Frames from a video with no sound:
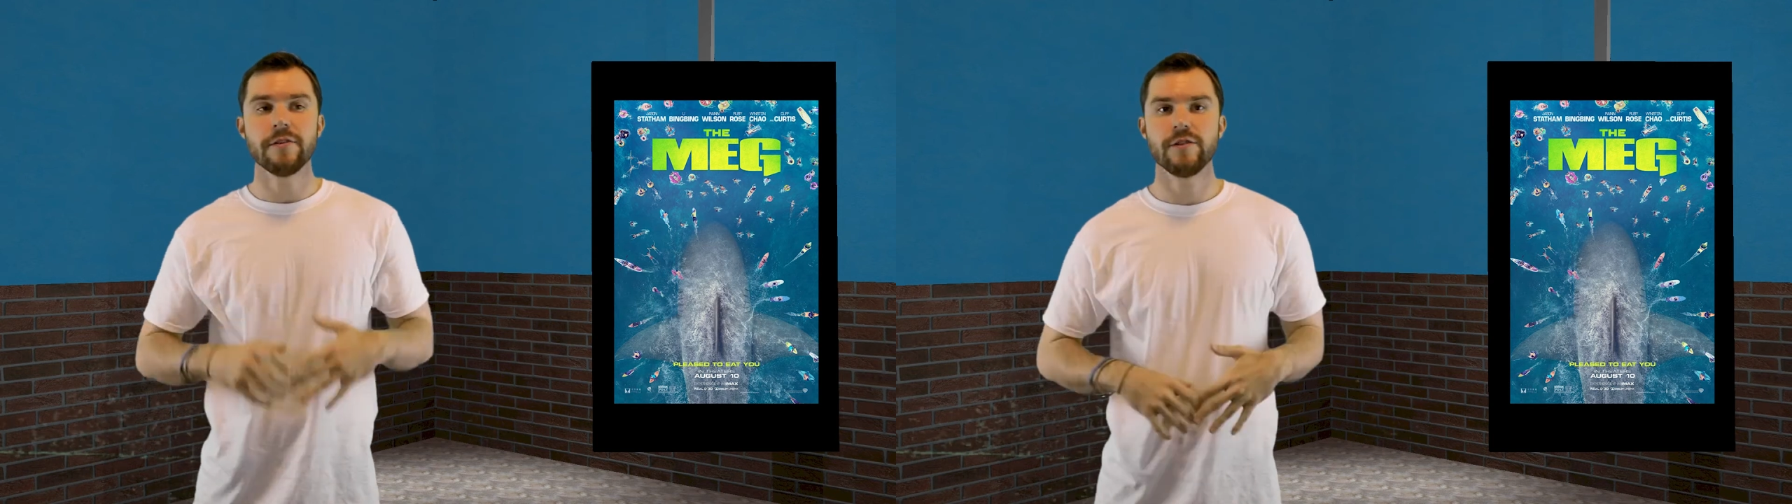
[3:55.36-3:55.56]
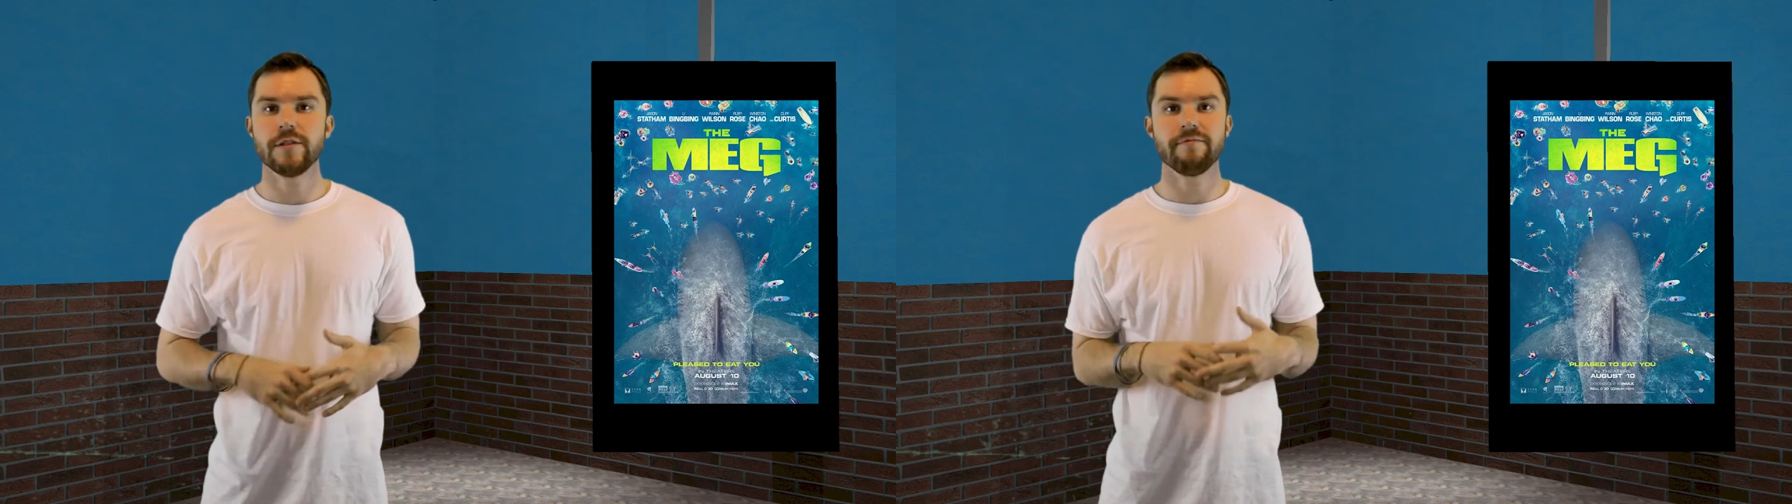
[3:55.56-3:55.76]

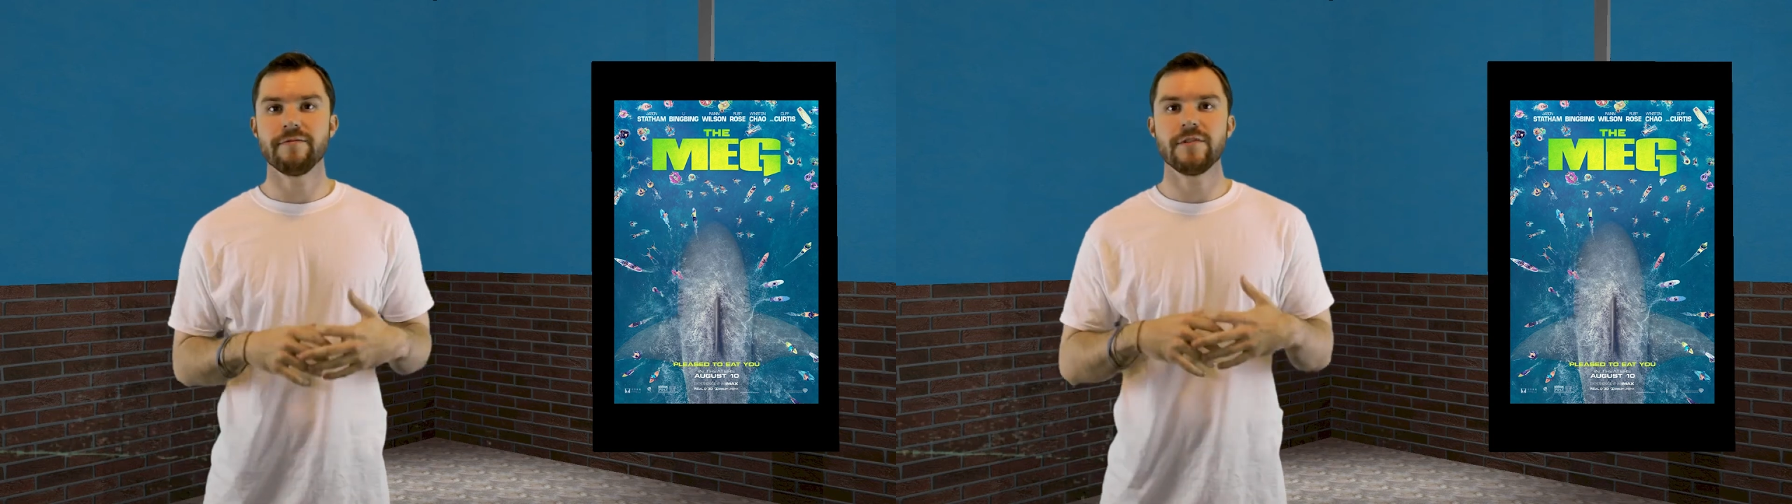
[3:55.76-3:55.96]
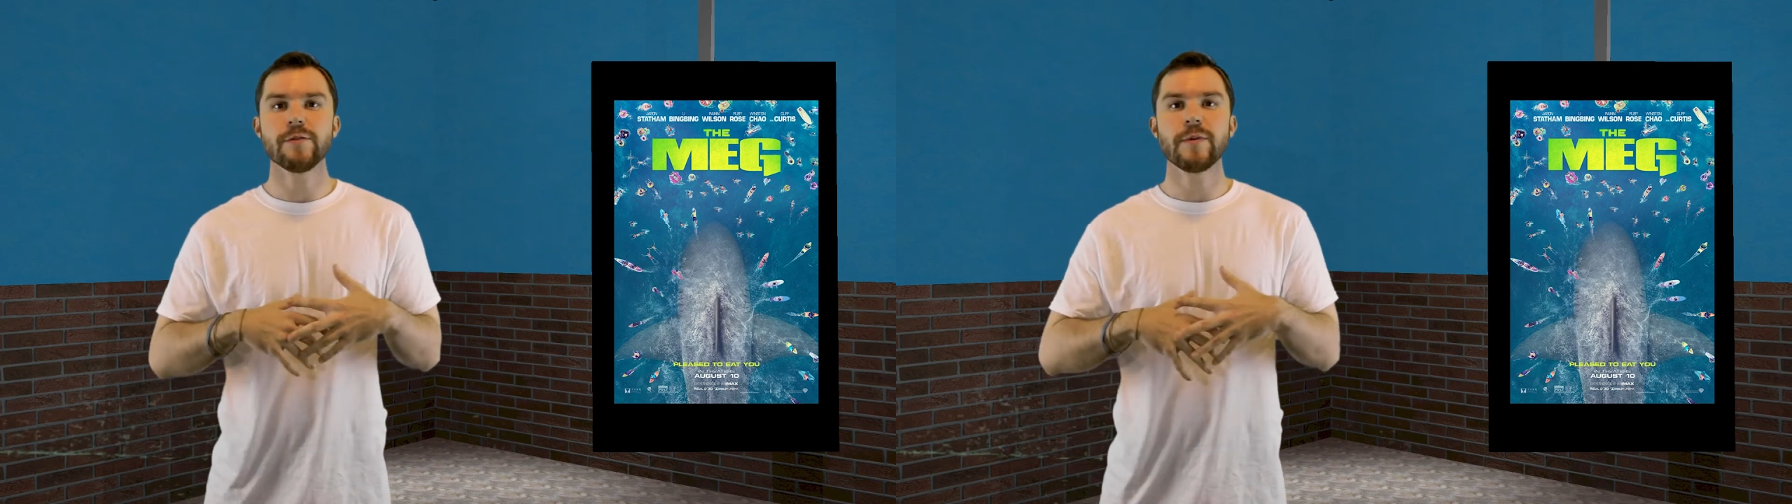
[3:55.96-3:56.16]

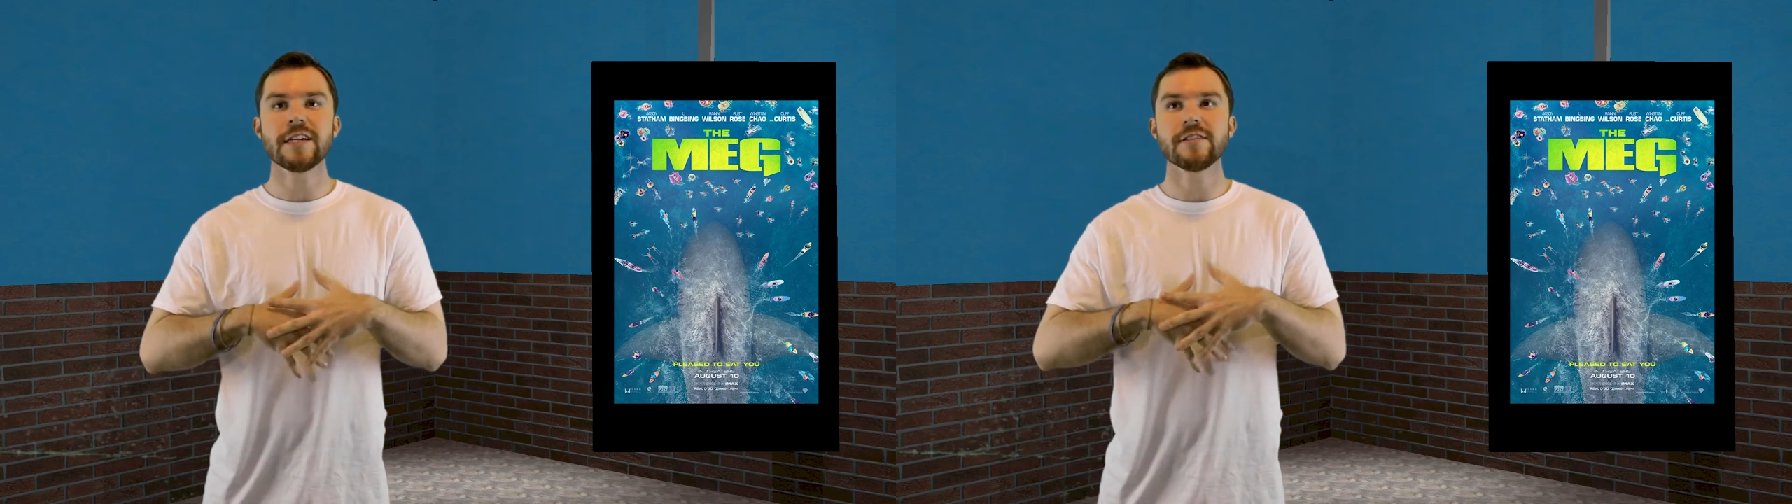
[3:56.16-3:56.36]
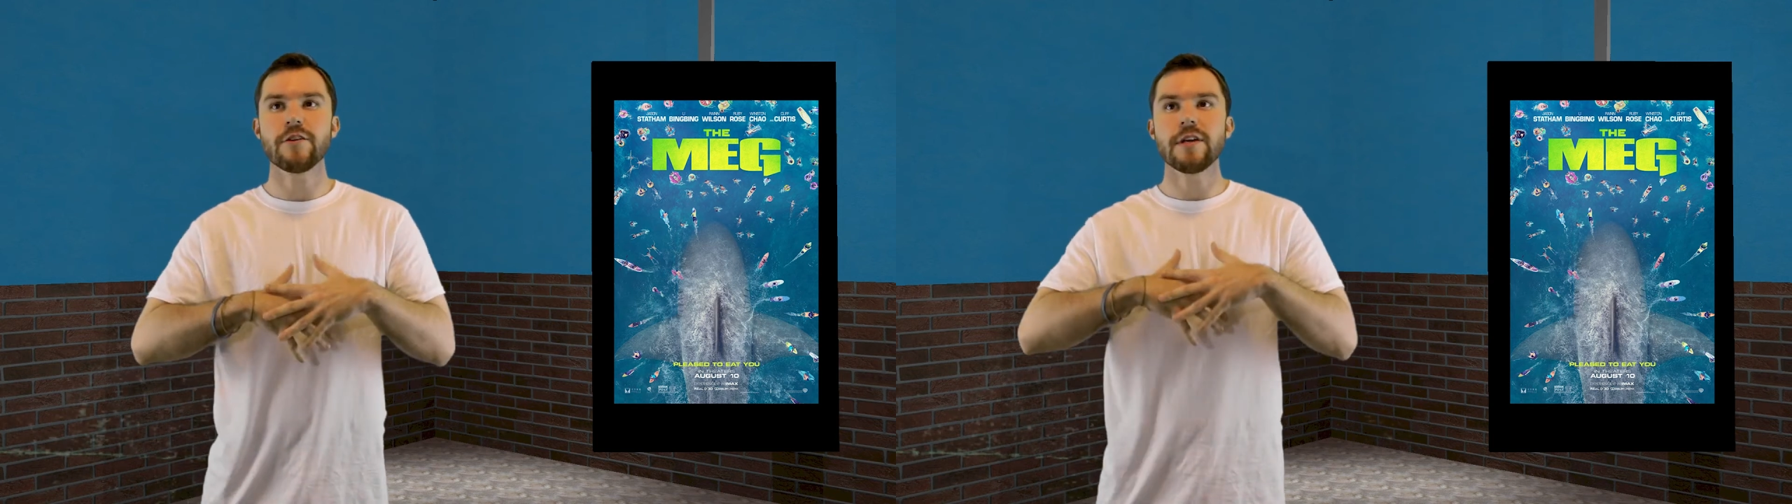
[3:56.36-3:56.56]
just
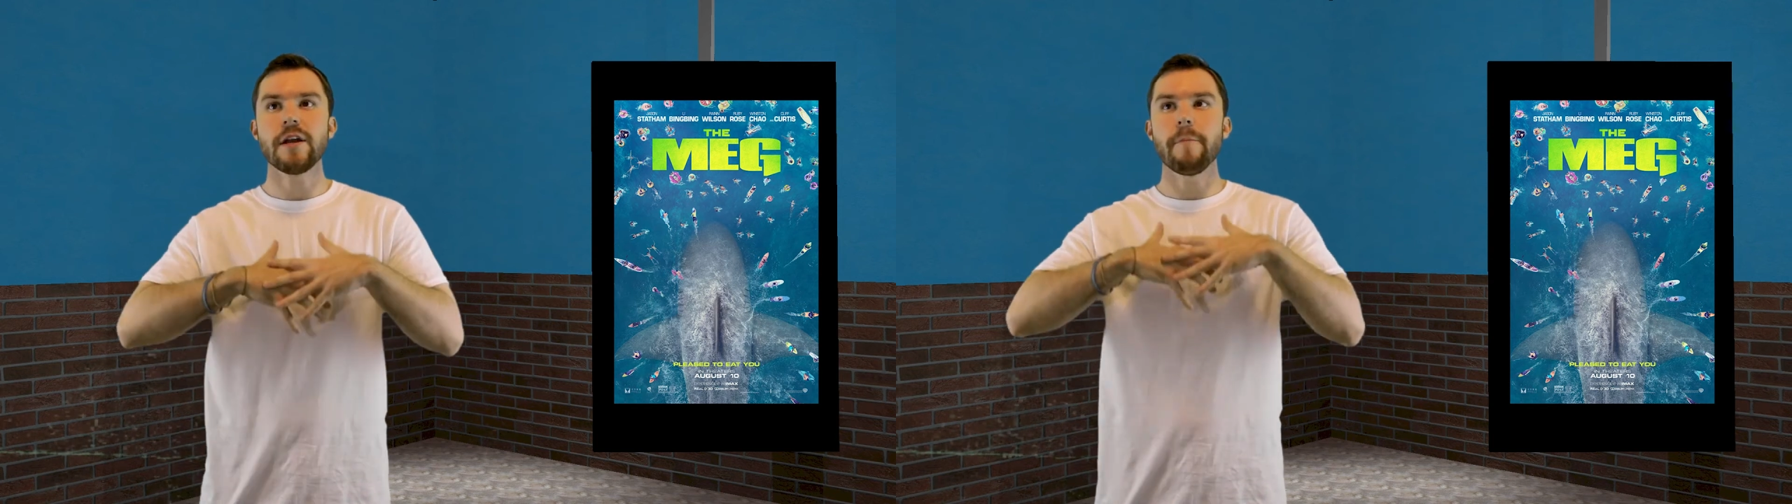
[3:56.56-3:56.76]
because they're in